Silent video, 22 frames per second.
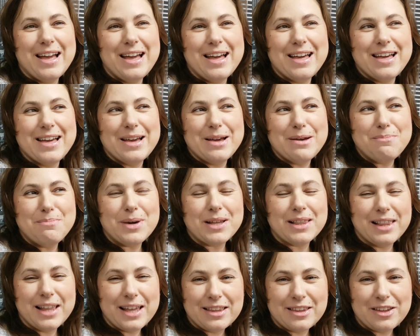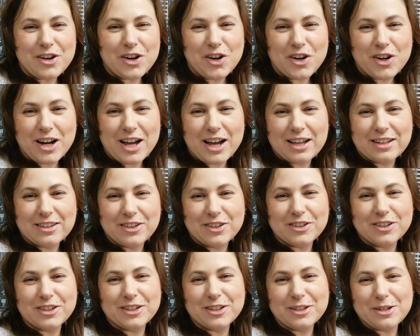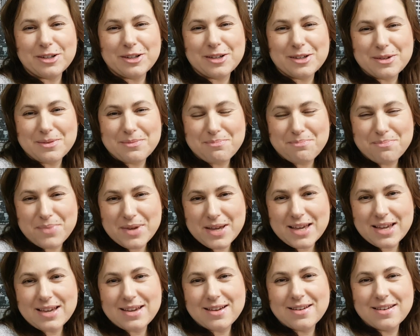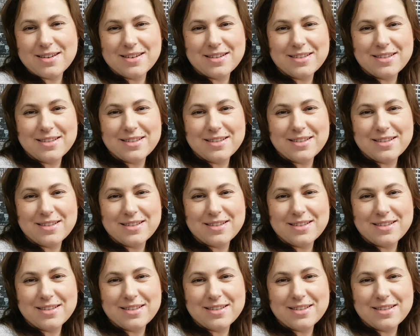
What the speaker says: But later on, I turned a big